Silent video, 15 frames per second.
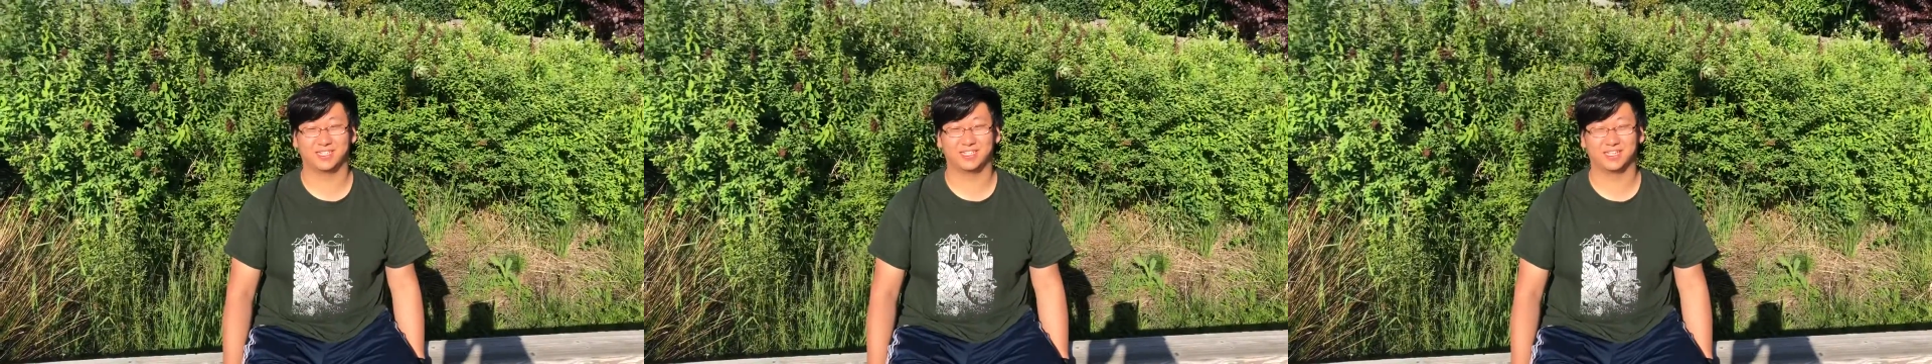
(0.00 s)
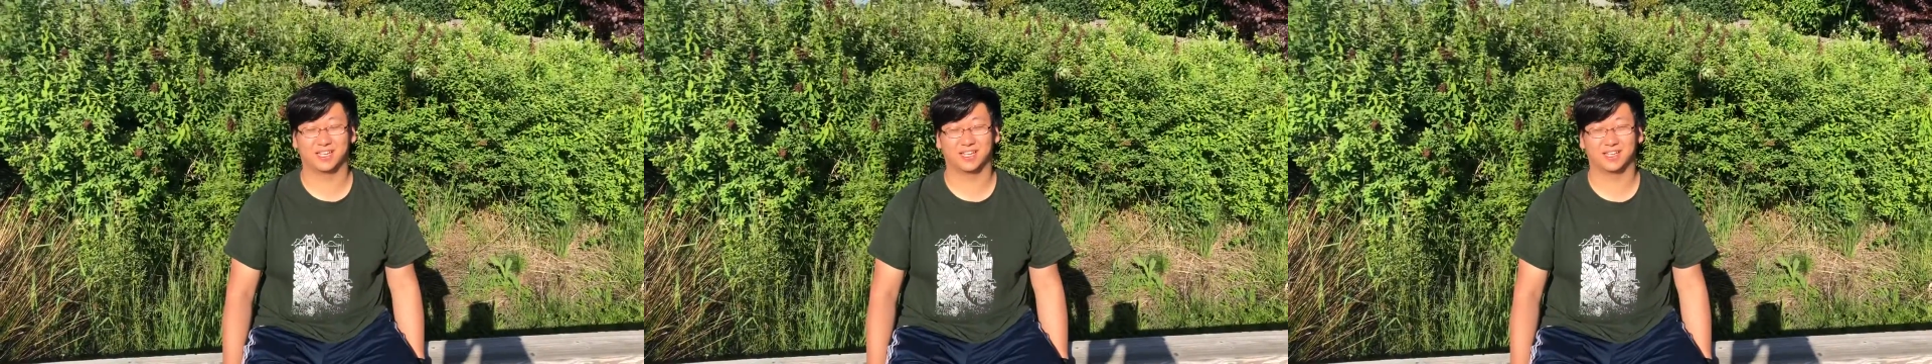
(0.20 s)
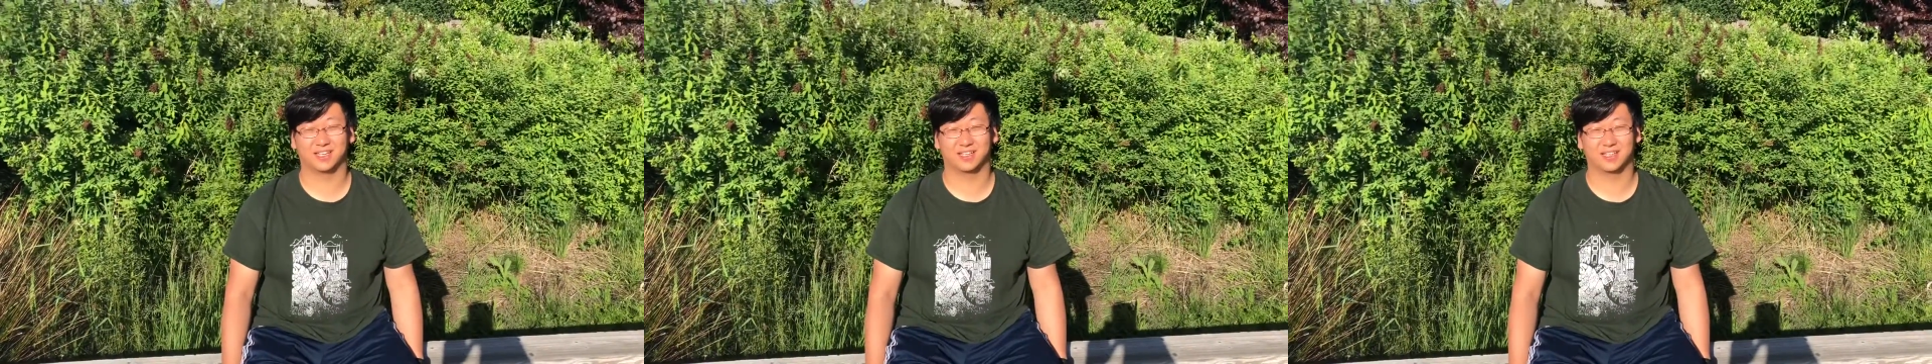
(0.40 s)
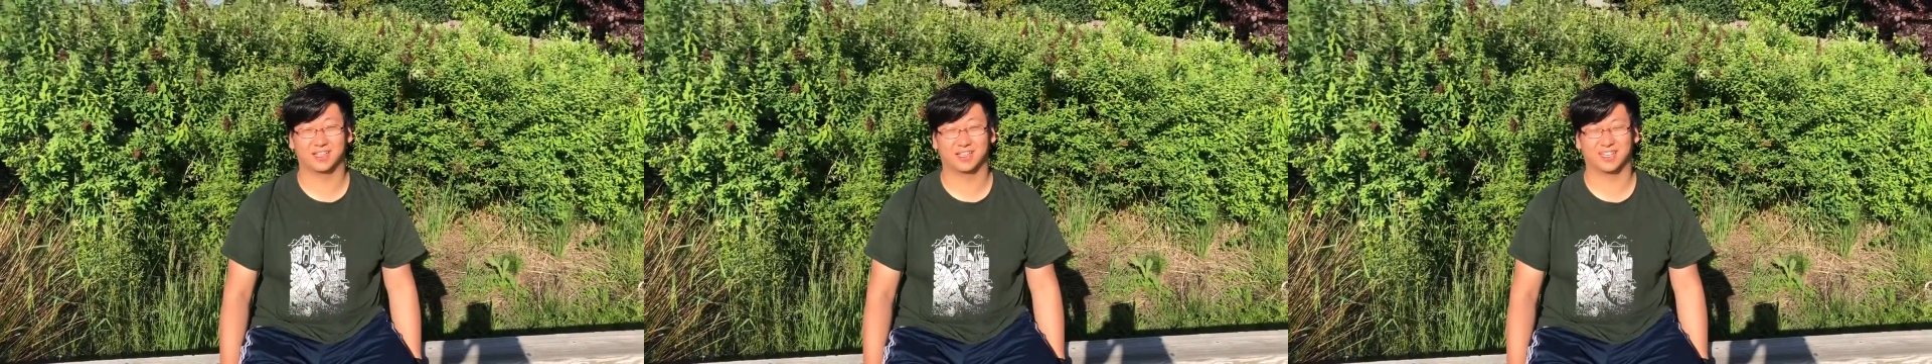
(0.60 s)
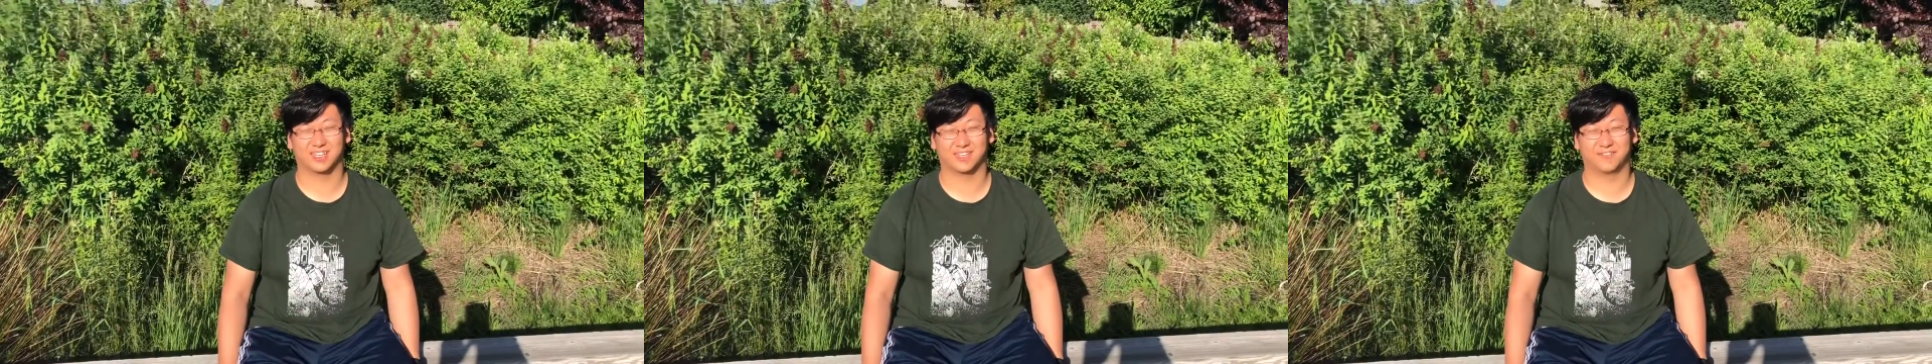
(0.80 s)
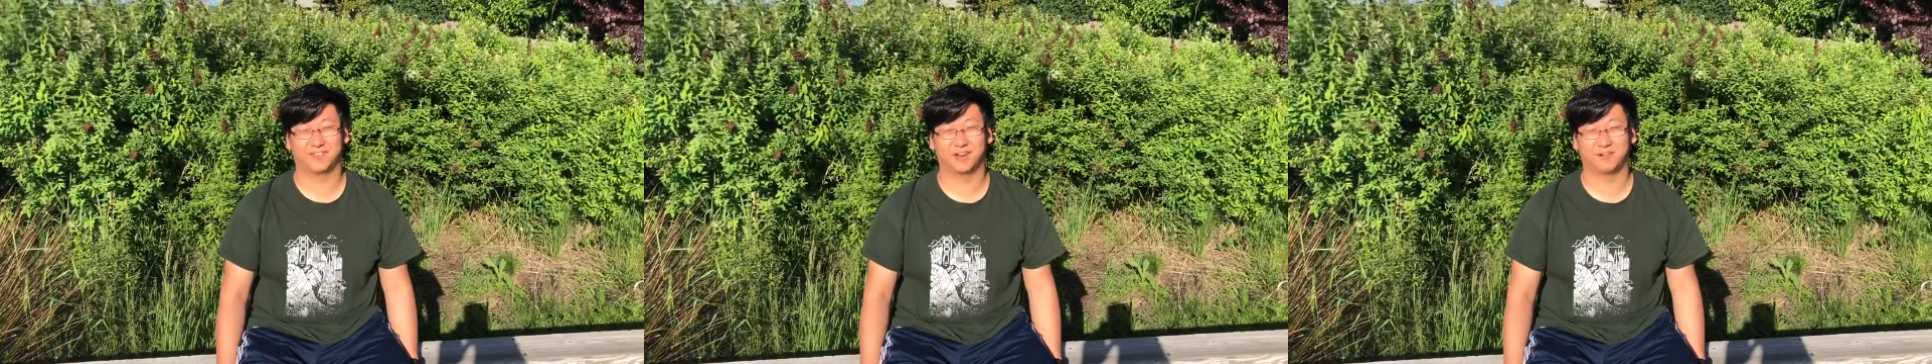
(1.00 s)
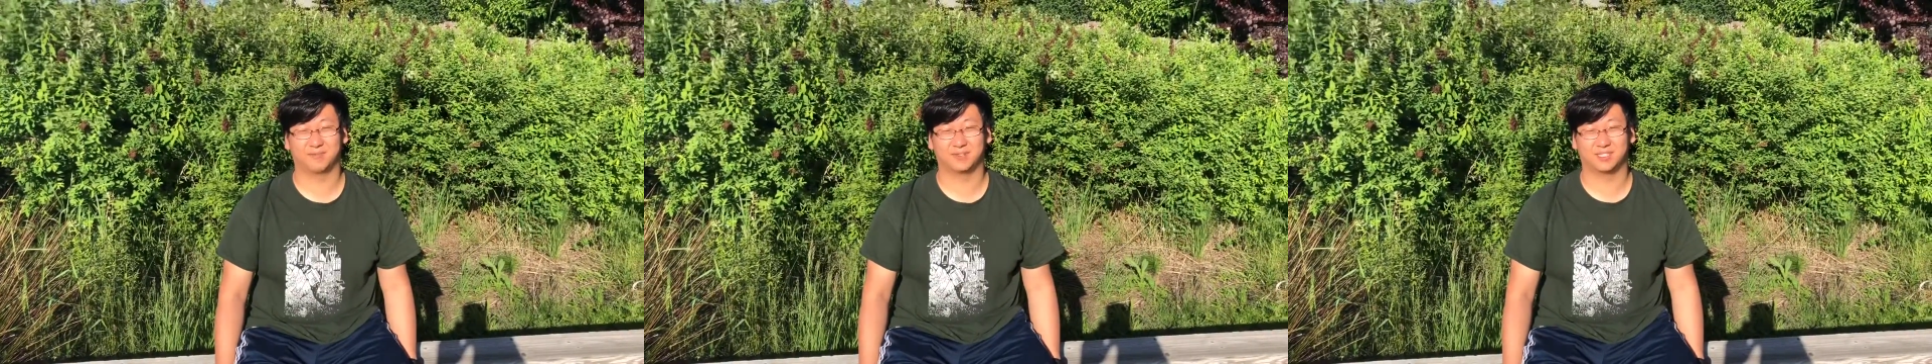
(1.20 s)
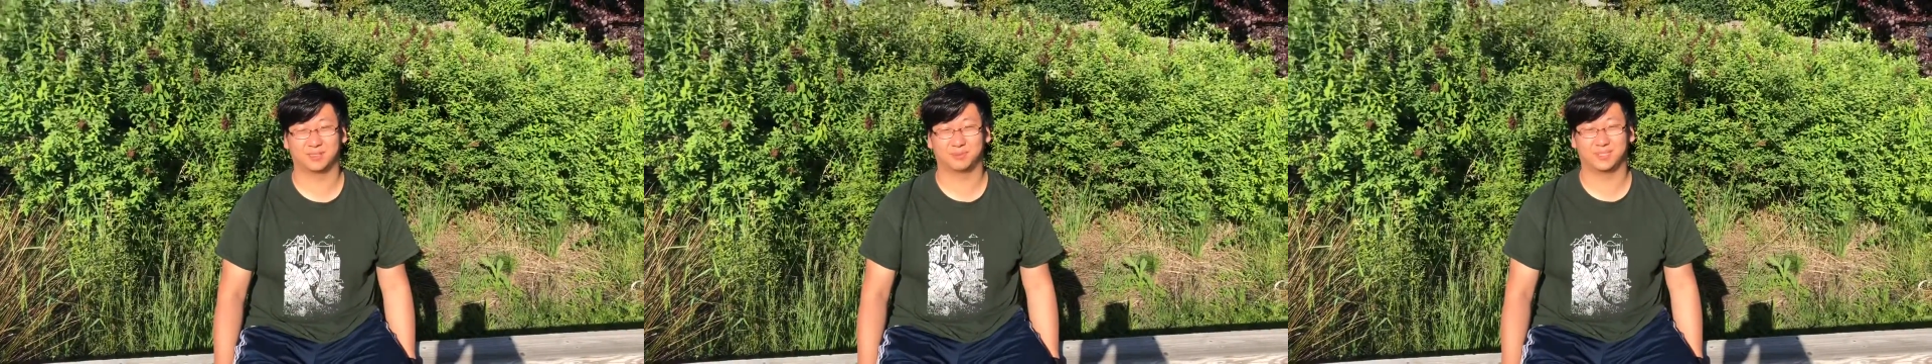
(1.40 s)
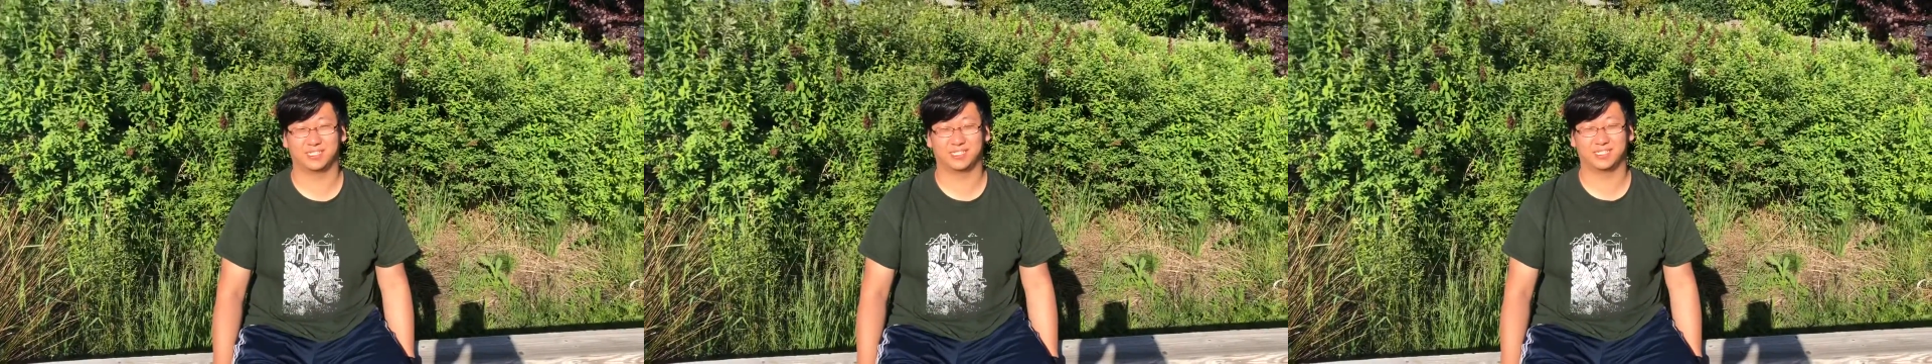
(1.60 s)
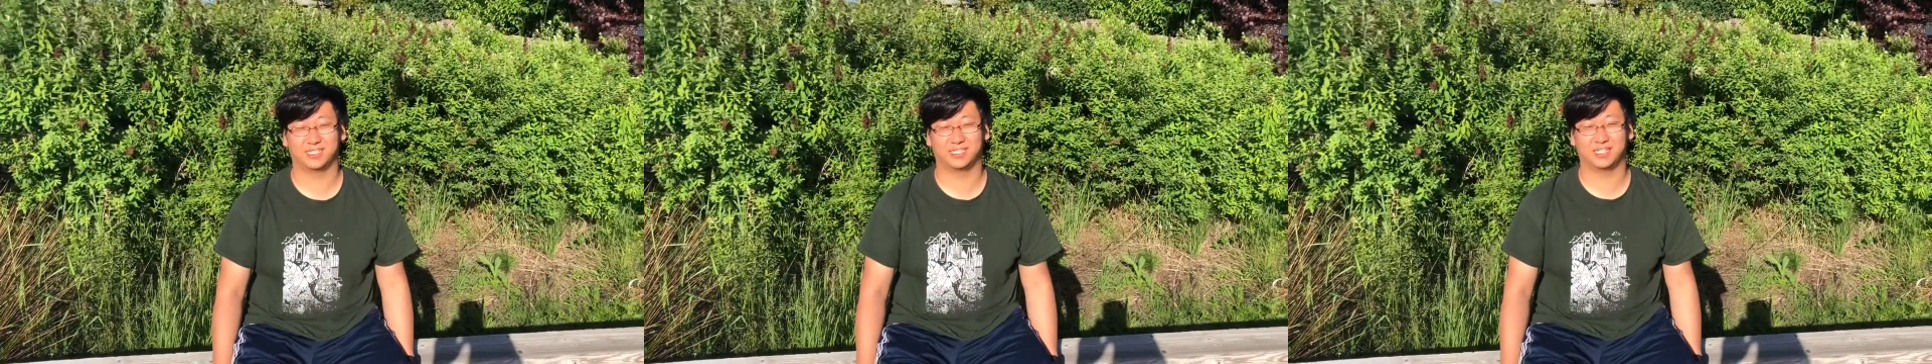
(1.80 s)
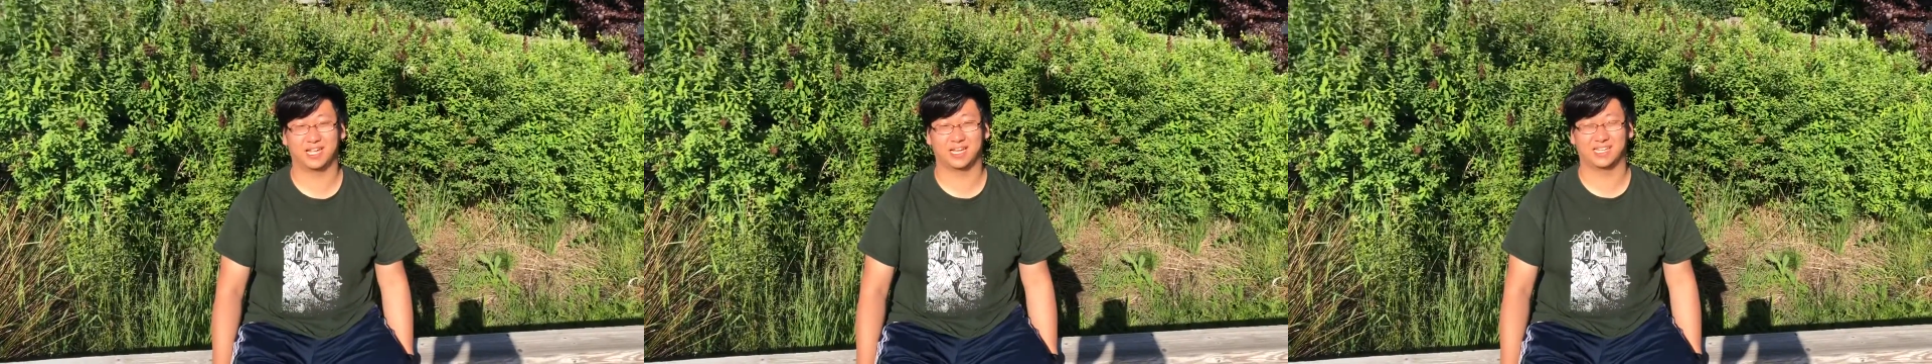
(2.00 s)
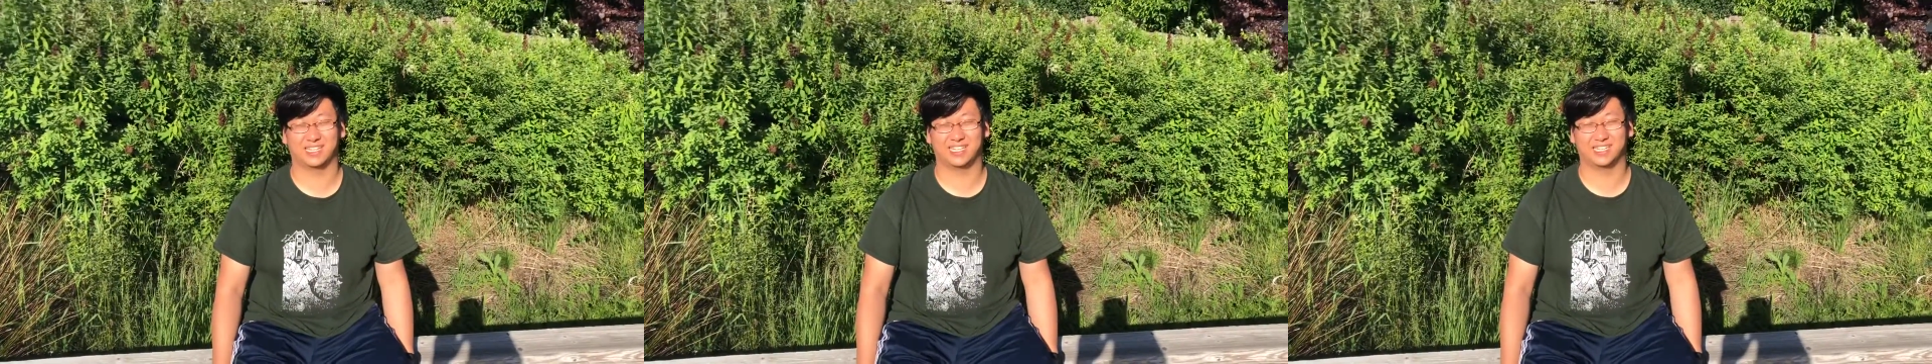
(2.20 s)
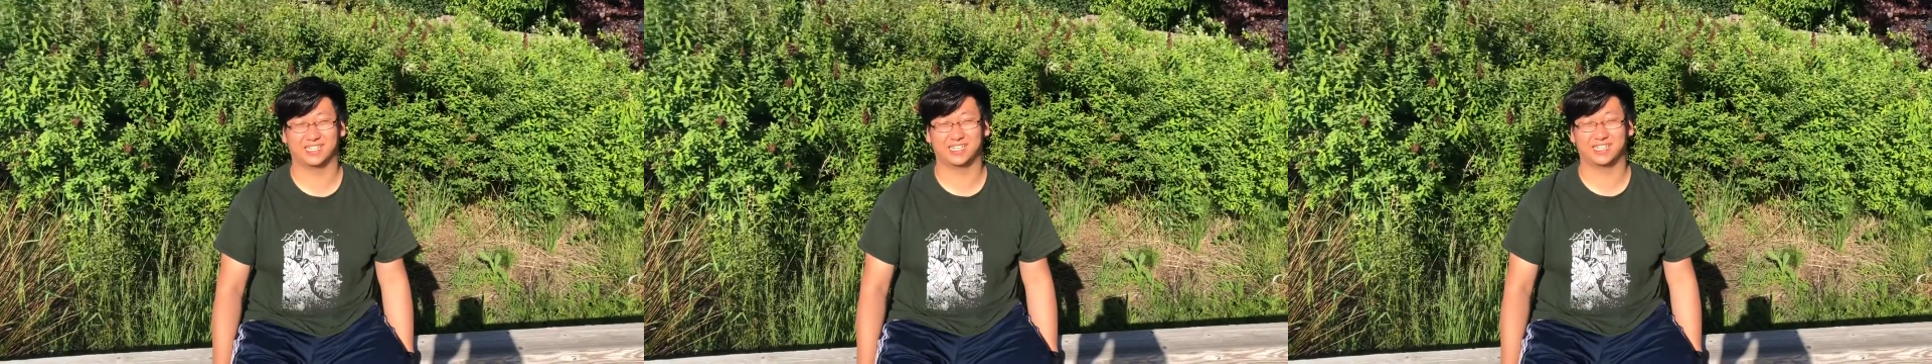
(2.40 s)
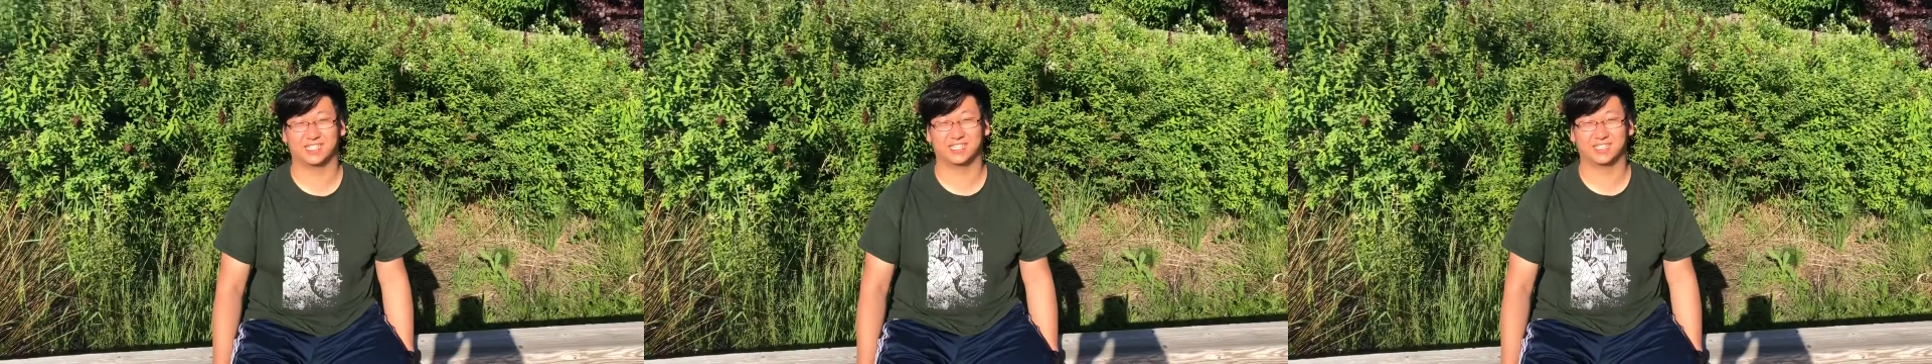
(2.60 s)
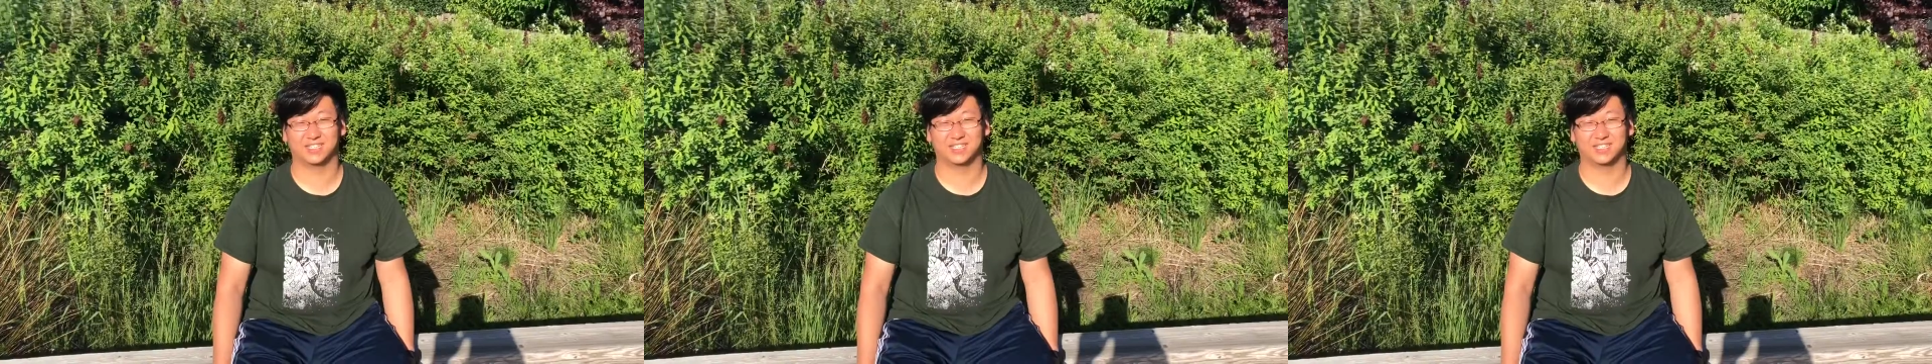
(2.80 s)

to give help to species that need it.